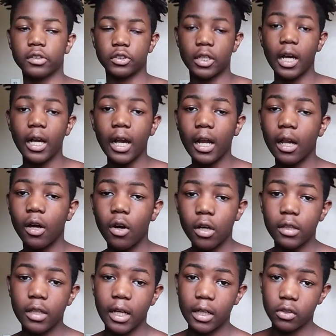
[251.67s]
So I got a
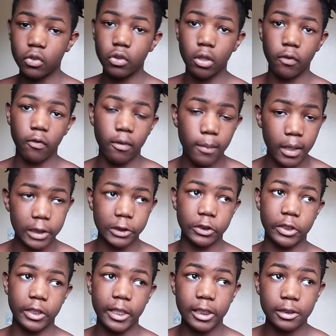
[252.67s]
whole lot of new nougat for my
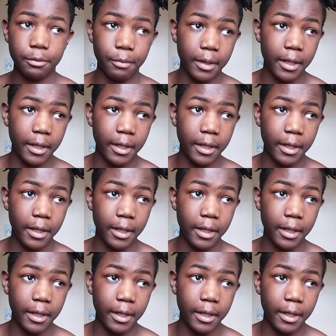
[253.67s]
dreads,